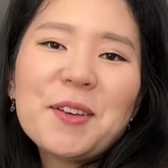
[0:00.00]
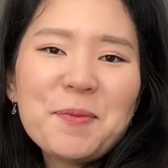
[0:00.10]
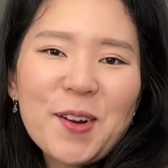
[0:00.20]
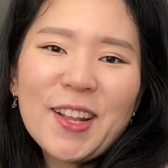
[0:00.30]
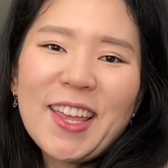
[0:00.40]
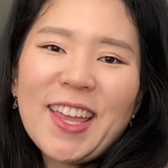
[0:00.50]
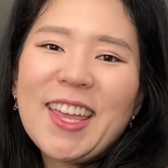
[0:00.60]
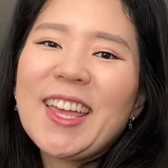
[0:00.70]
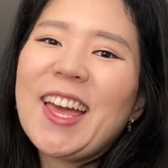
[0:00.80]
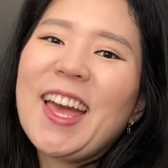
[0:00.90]

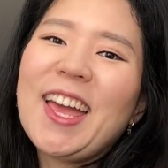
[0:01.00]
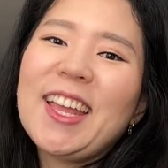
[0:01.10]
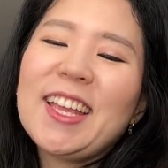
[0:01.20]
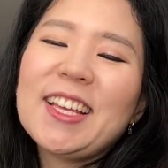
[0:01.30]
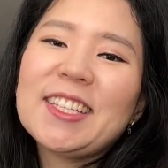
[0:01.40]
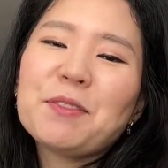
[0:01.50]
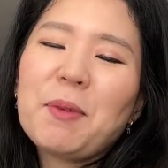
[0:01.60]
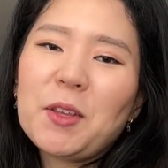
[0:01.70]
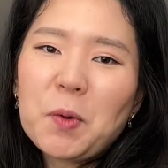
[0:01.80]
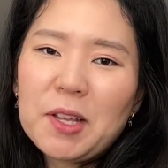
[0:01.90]
morning. It is
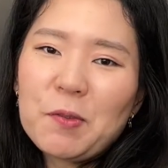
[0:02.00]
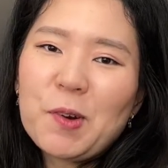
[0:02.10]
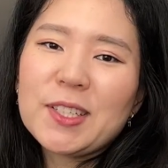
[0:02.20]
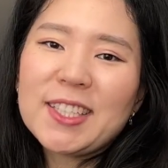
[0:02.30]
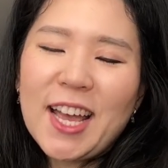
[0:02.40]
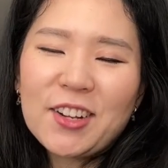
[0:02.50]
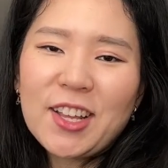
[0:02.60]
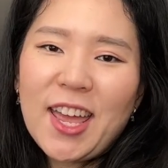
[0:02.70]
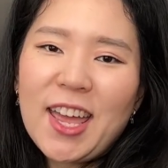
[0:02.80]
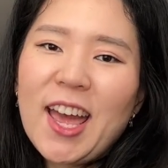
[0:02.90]
May 24th,
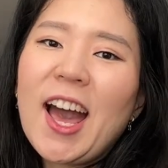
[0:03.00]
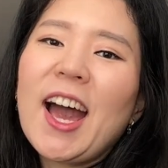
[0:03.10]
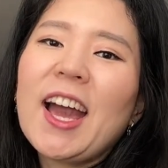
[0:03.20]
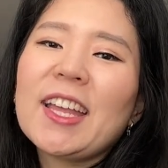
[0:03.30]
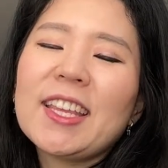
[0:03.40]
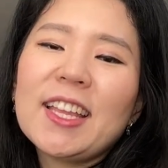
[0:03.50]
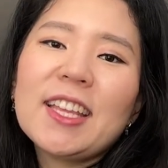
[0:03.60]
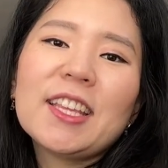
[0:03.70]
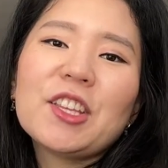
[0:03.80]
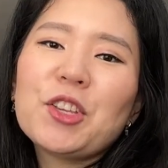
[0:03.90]
Saturday. I
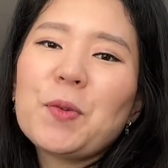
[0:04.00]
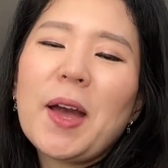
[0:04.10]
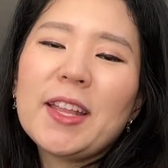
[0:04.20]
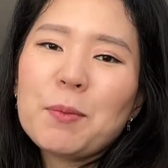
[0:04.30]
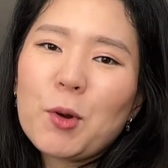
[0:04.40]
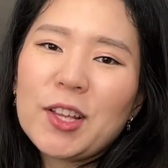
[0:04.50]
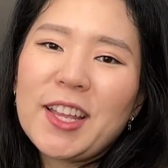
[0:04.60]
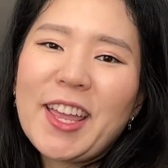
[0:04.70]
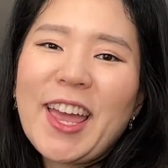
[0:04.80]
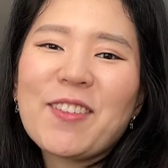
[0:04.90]
didn't do any more
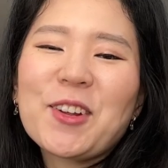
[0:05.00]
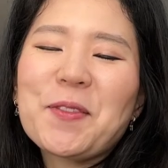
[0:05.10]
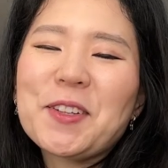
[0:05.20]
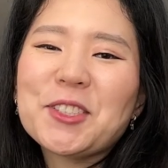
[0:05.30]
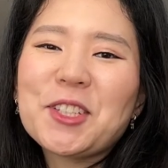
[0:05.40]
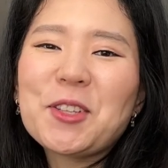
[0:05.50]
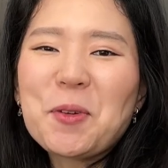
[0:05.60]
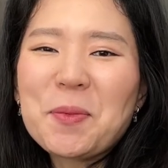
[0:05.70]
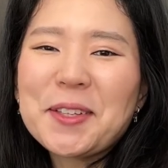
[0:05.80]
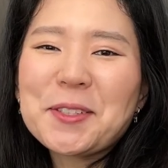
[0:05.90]
knitting after I finished the
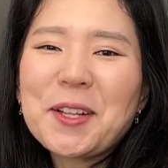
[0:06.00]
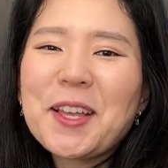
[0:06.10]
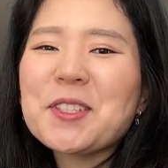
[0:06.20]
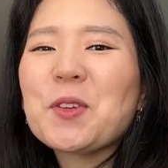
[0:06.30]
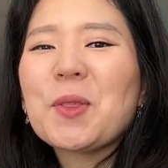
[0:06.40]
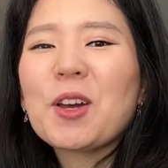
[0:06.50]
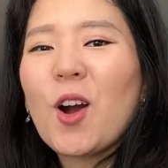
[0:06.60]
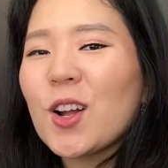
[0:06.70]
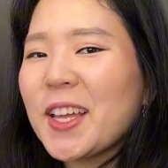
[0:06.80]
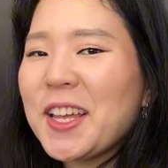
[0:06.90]
gnome yesterday, so the
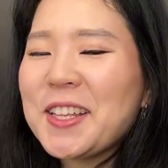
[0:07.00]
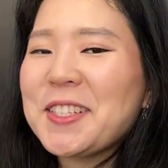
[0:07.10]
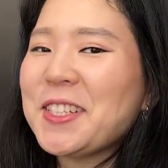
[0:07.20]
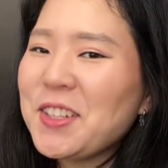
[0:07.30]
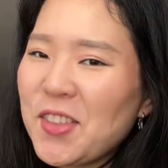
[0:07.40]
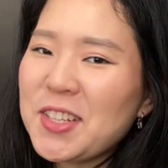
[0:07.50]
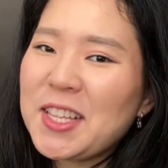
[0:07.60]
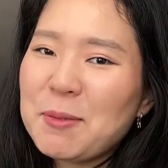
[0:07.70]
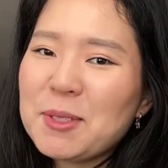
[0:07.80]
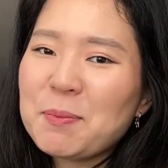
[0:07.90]
cardigan is still on the
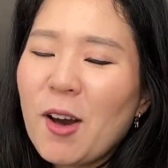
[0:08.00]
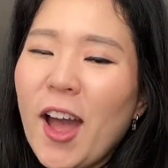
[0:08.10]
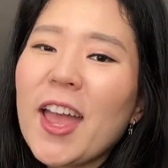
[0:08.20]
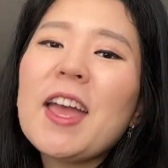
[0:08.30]
same spot.